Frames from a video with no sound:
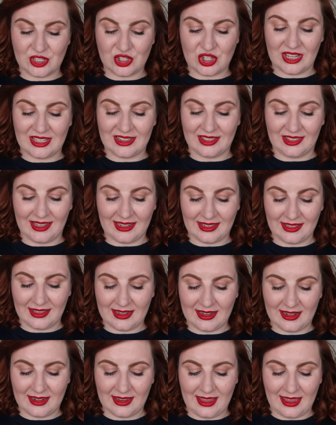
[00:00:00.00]
the shade
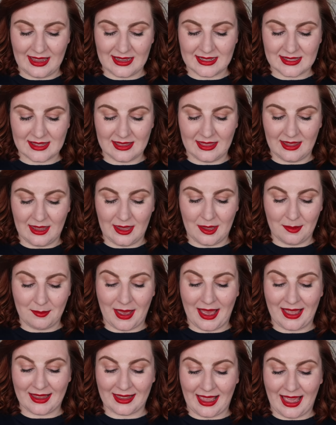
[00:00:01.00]
Lingering. It's the
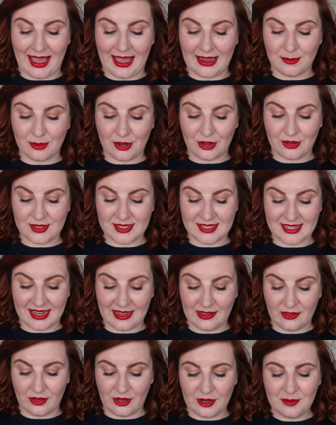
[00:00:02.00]
MAC Eyebrow
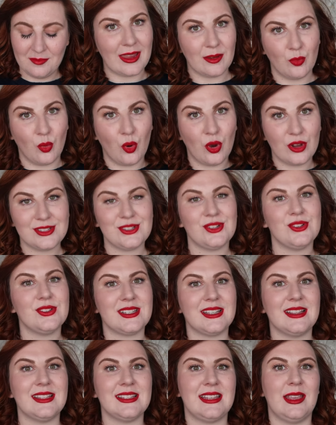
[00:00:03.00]
Styler. I was
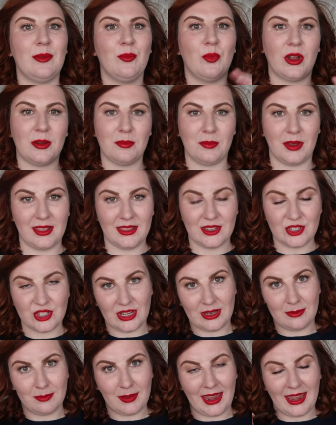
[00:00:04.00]
using the same one but in the
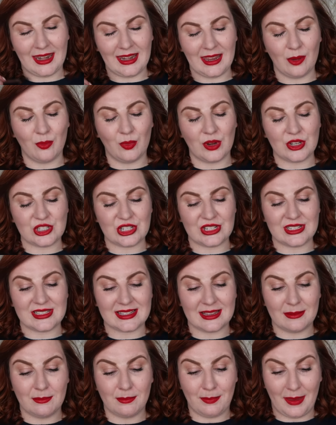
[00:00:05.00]
shade Penny which
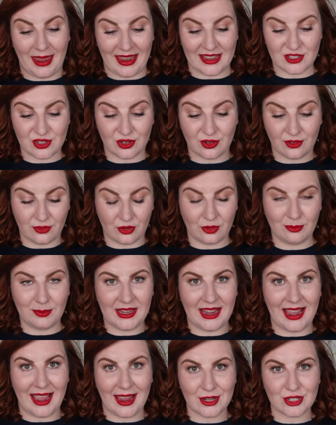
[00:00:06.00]
is better for
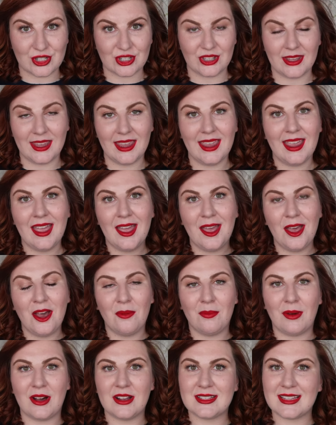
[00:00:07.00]
me actually
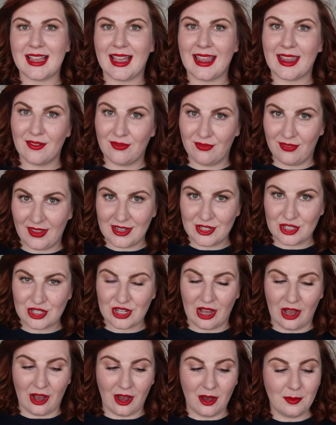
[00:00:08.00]
but I have finished
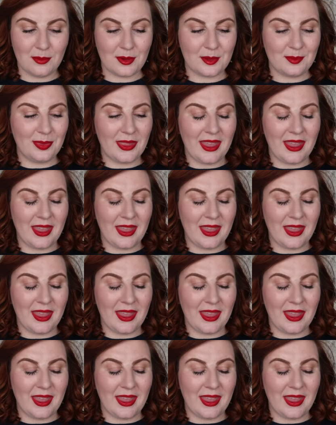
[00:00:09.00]
it up